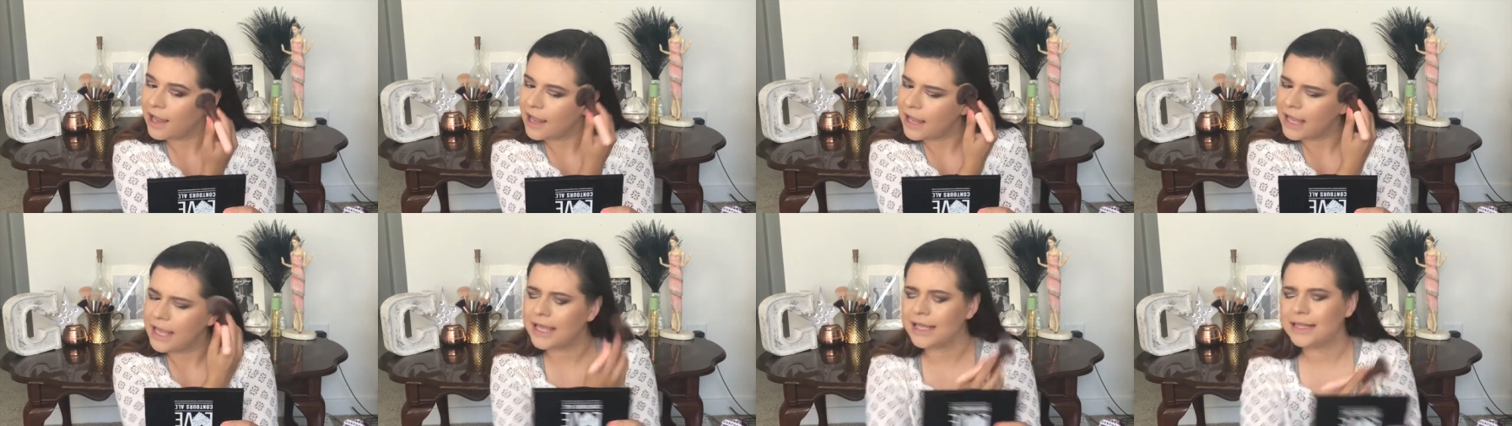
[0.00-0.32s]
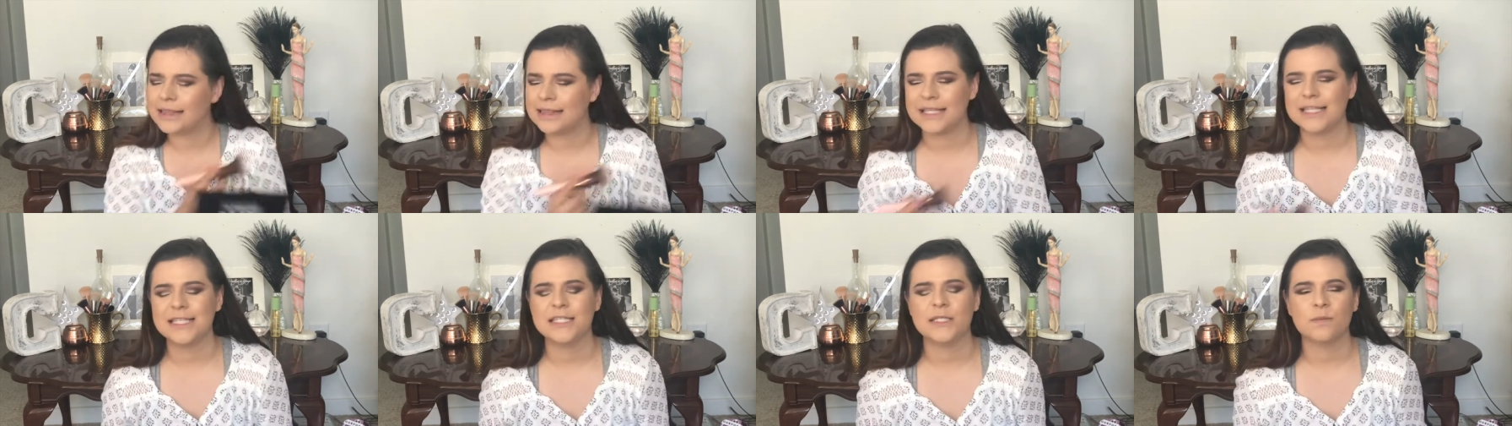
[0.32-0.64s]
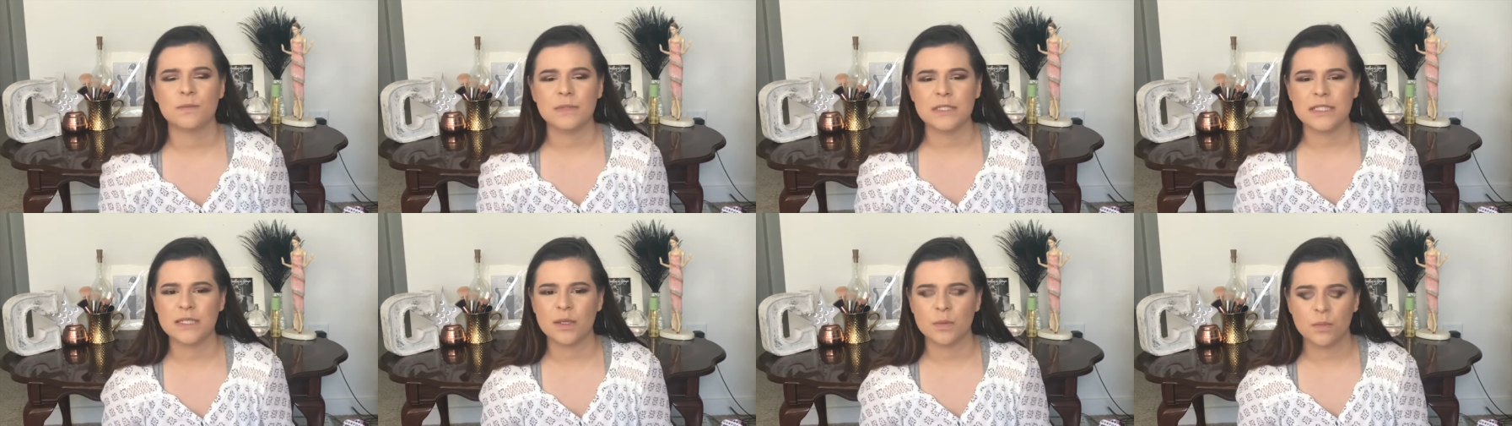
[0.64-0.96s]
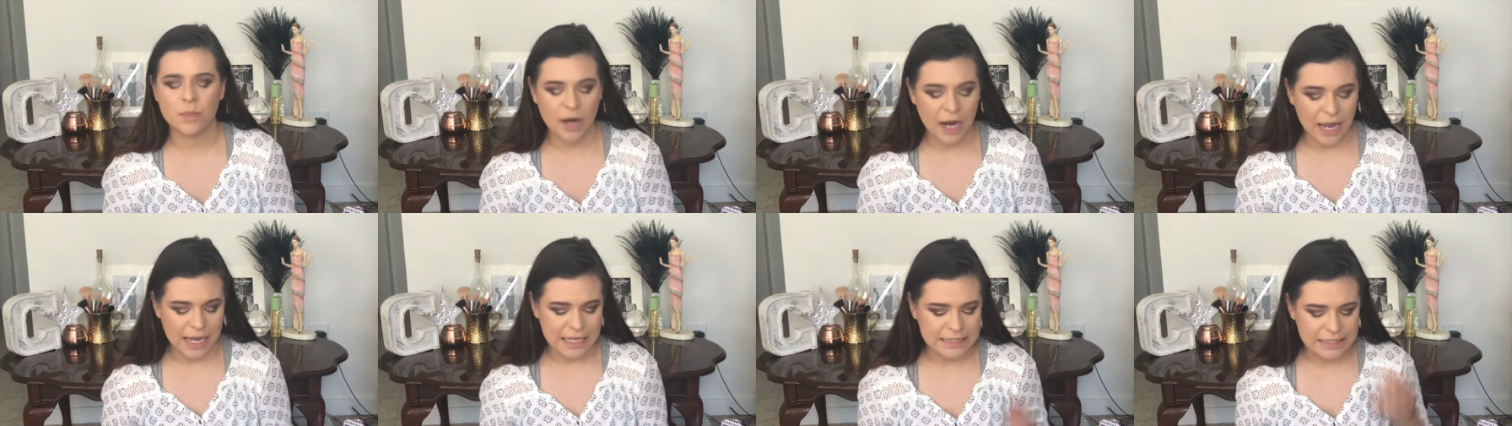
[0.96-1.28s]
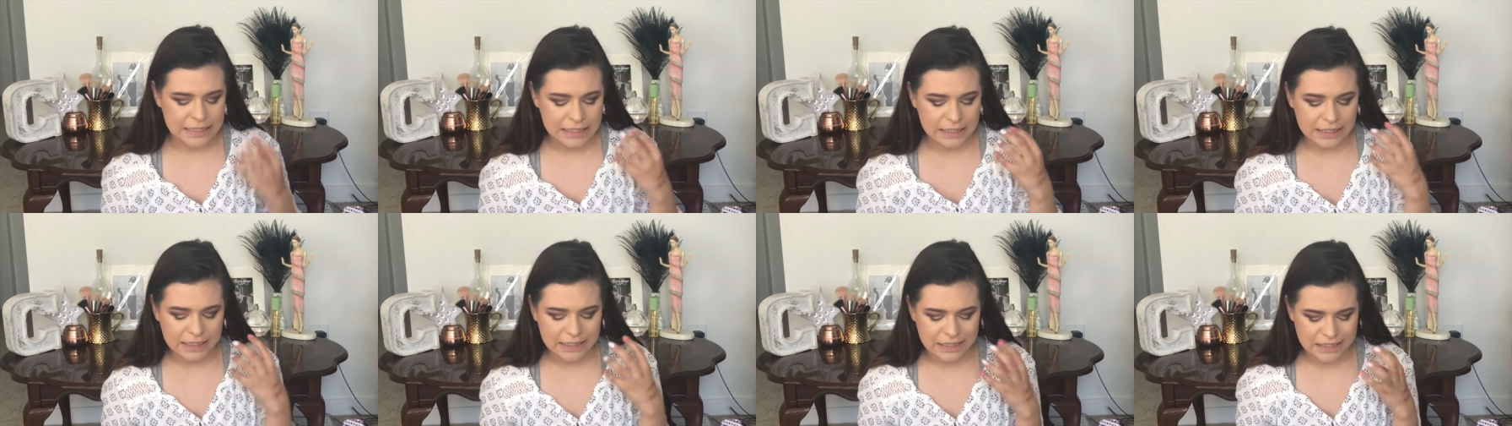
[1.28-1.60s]
and this one
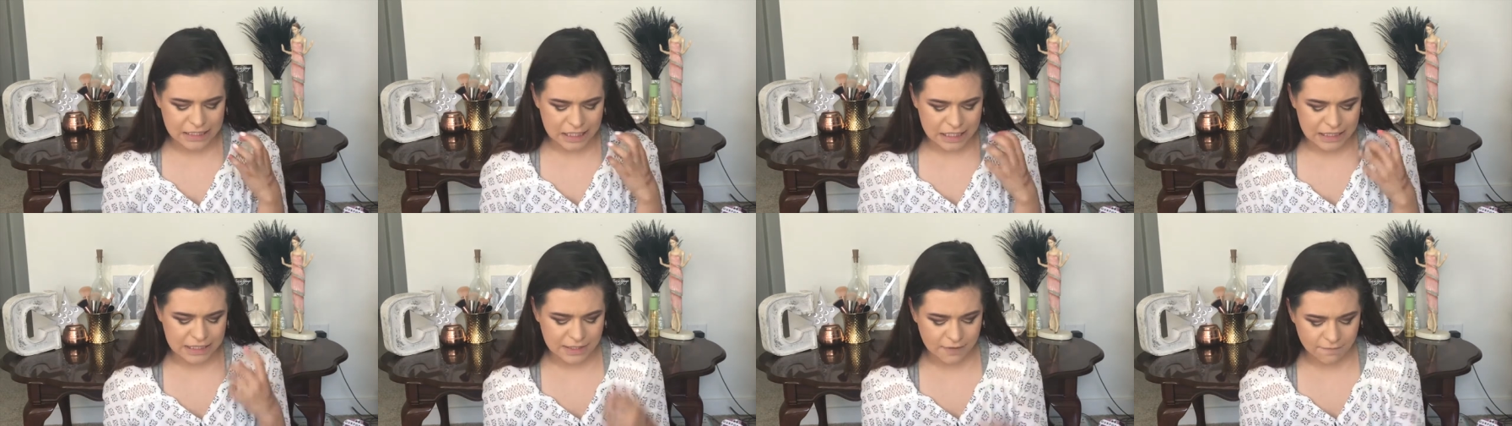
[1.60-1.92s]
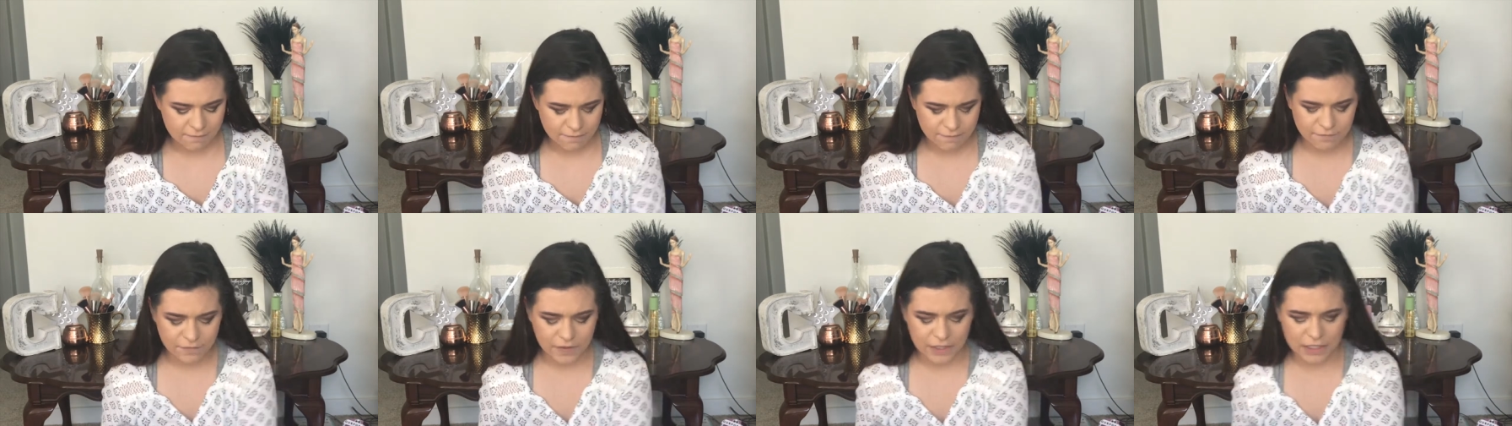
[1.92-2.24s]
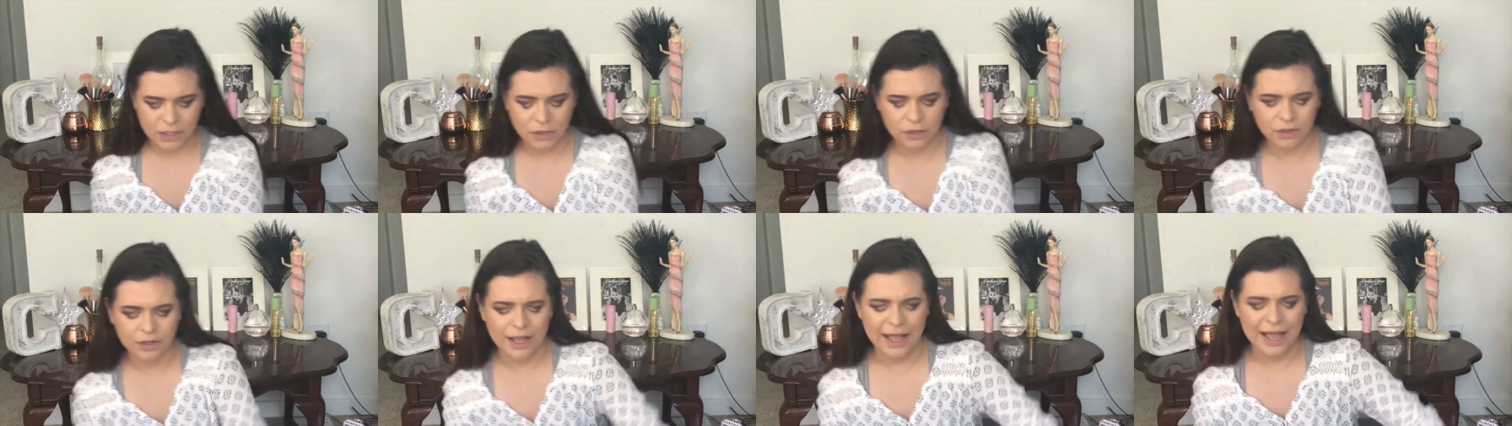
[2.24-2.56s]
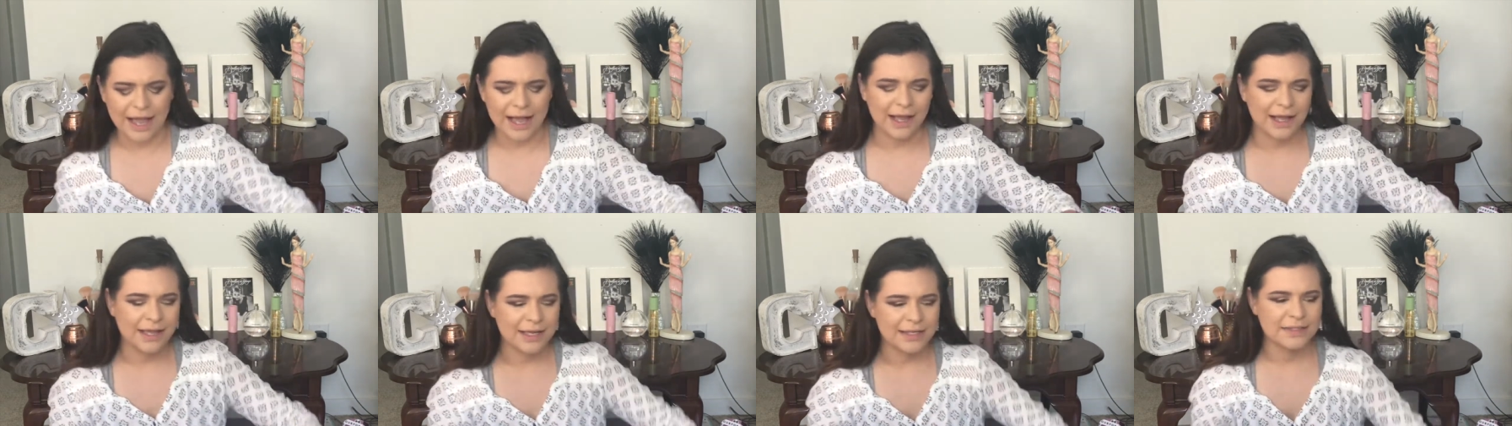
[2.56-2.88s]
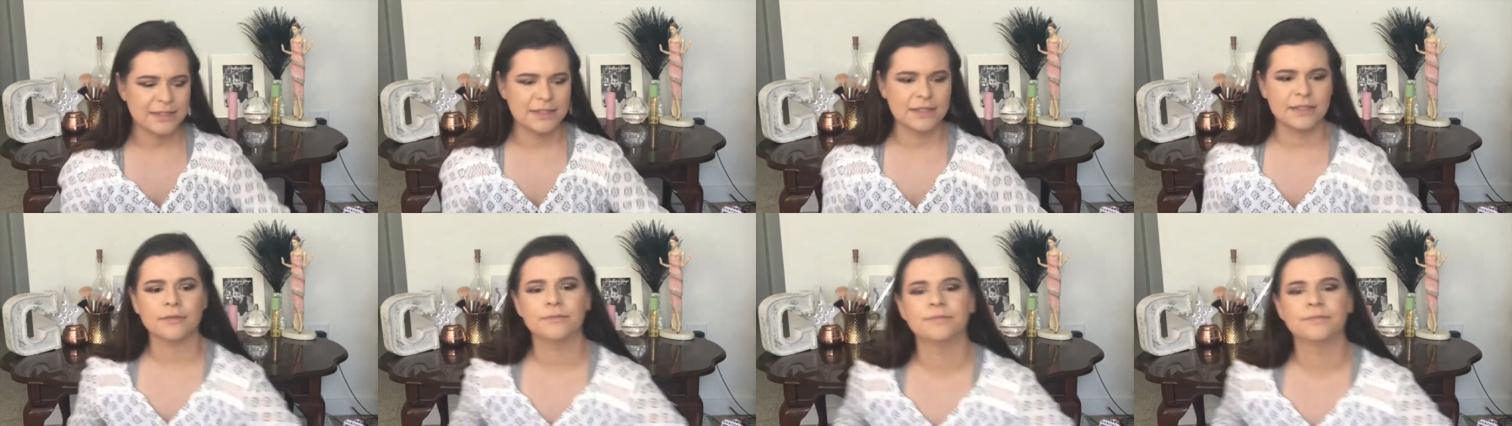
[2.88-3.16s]
surprisingly doesn't feel as